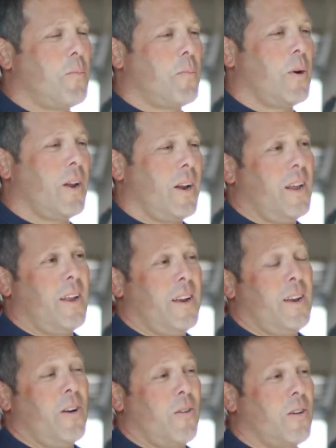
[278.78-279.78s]
put it in,
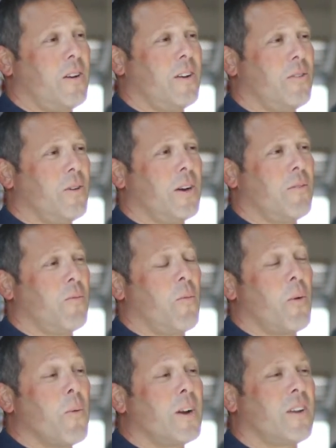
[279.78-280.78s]
you know, to when
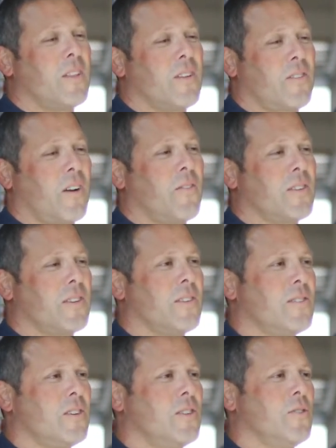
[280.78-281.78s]
we went to the services,
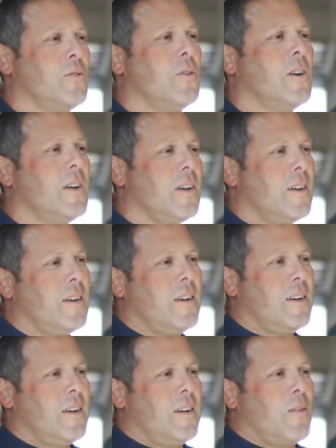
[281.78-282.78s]
to
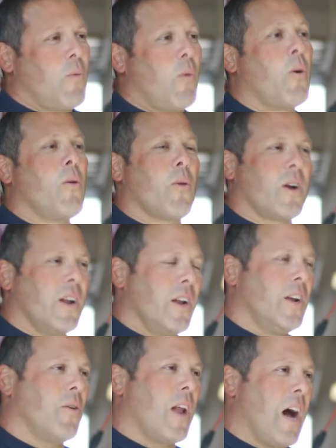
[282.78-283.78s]
what we were going to
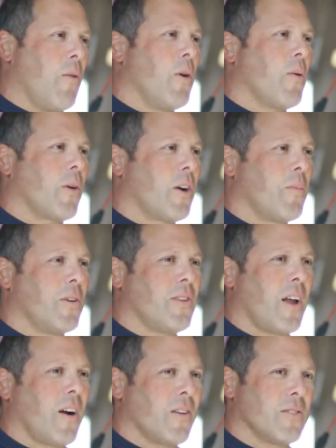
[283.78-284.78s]
do and how we were going to
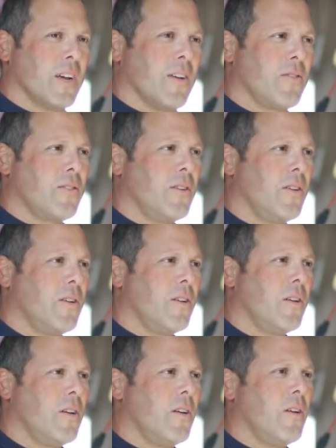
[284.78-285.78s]
present ourselves.
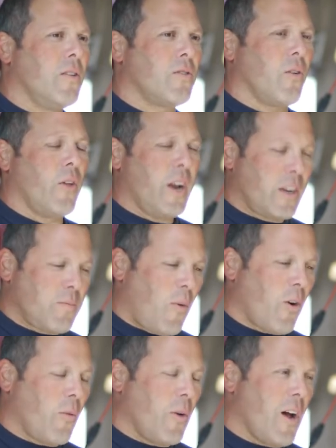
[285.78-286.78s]
So the next
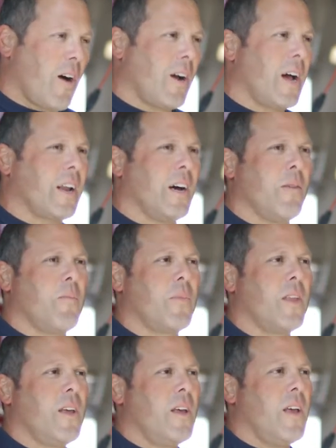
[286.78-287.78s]
morning we all got up.
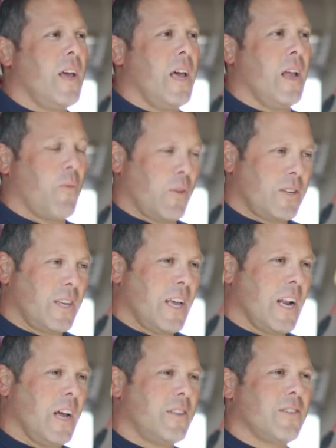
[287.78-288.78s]
And once
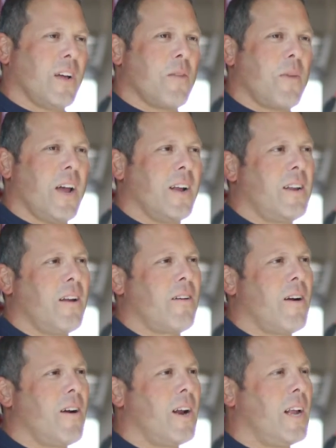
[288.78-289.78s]
again, I still had my
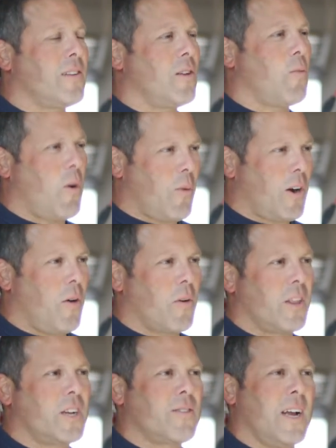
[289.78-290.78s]
itinerary, and I said, "Well, we're going
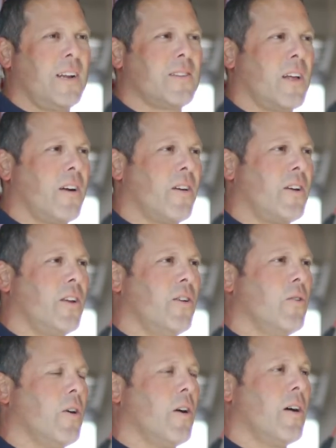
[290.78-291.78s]
to the Trade Center
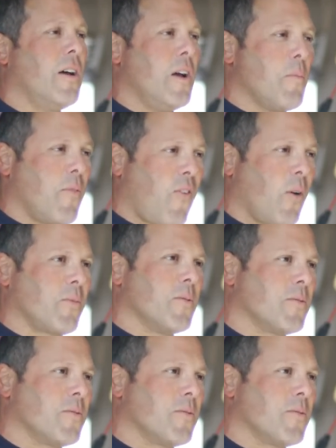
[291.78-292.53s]
to perform some